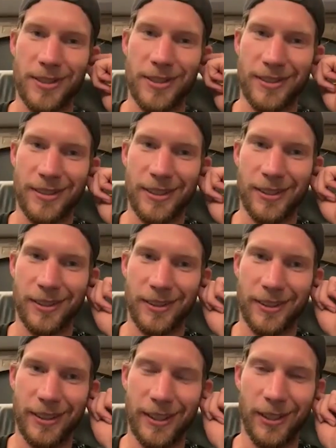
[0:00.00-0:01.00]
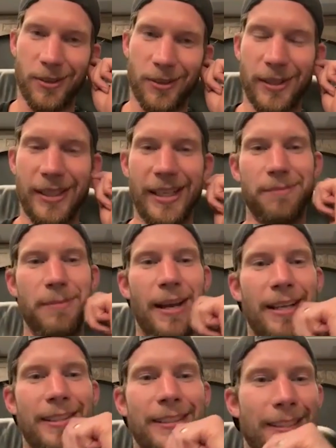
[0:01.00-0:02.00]
until you know we get
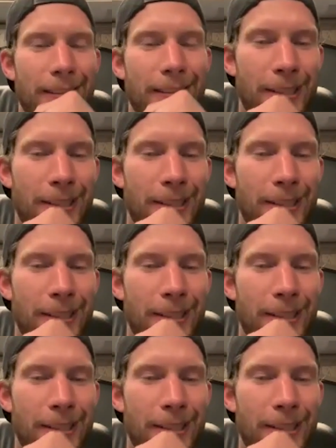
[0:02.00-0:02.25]
back to